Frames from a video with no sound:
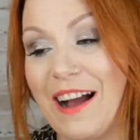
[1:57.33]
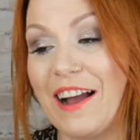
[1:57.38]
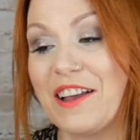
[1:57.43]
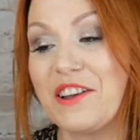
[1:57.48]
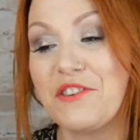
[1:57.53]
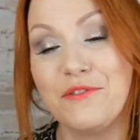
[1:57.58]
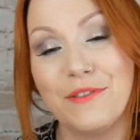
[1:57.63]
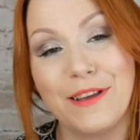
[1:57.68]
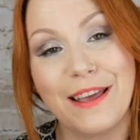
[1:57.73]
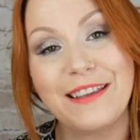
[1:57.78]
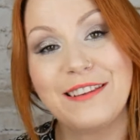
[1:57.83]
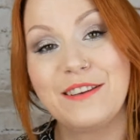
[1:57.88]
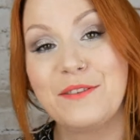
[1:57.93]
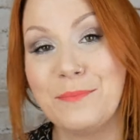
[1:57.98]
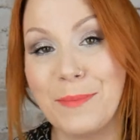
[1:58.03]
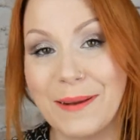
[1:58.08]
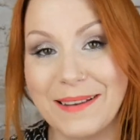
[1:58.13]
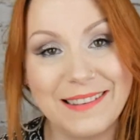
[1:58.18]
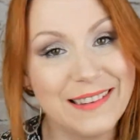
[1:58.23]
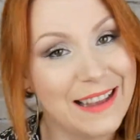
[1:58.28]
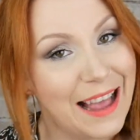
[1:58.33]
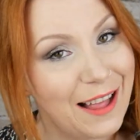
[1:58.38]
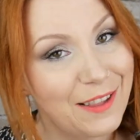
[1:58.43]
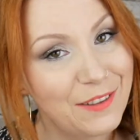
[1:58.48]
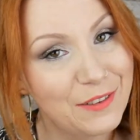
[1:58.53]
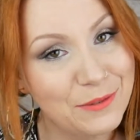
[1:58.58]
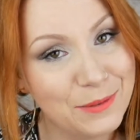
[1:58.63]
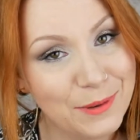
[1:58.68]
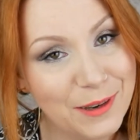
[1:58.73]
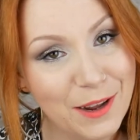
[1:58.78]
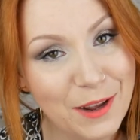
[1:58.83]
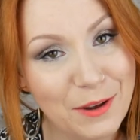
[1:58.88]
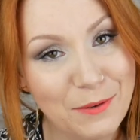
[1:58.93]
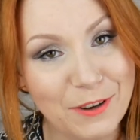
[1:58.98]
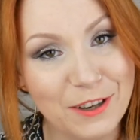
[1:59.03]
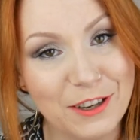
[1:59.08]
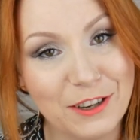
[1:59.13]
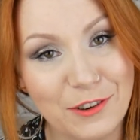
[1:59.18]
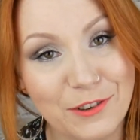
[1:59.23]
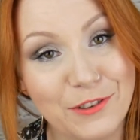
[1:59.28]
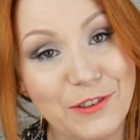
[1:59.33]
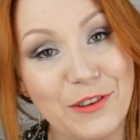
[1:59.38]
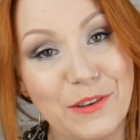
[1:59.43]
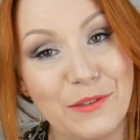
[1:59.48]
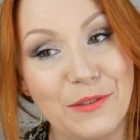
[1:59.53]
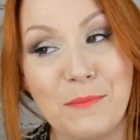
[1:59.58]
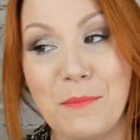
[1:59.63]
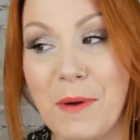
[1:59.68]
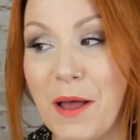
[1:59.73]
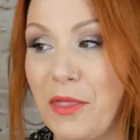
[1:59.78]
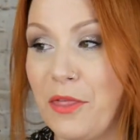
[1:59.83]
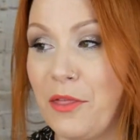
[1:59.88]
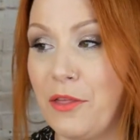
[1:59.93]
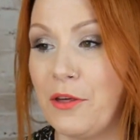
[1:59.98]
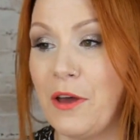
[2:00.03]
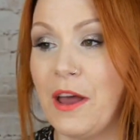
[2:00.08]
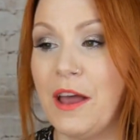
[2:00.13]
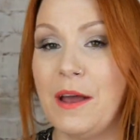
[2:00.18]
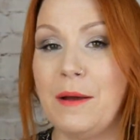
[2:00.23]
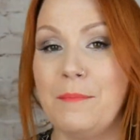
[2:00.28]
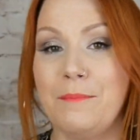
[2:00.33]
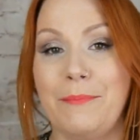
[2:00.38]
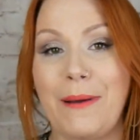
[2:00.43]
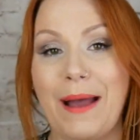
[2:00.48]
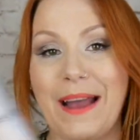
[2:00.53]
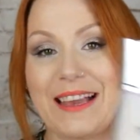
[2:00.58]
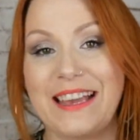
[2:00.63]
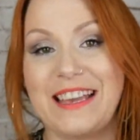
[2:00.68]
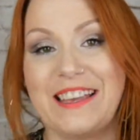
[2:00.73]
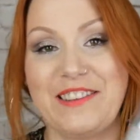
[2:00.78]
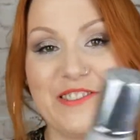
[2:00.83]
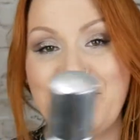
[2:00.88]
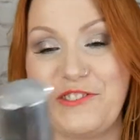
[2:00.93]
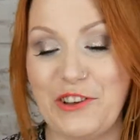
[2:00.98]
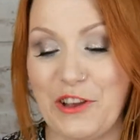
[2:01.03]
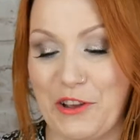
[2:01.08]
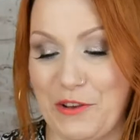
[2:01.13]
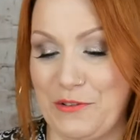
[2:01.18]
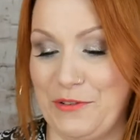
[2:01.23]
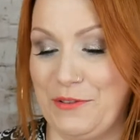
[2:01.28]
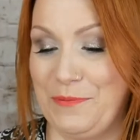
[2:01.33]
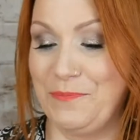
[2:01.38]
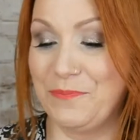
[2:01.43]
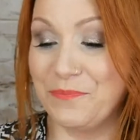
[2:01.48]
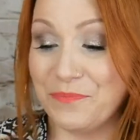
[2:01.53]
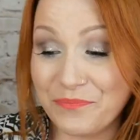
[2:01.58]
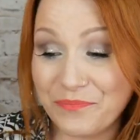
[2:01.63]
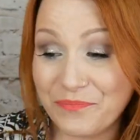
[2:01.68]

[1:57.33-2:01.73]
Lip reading: I created myself when I won Glossy of the Month back in June.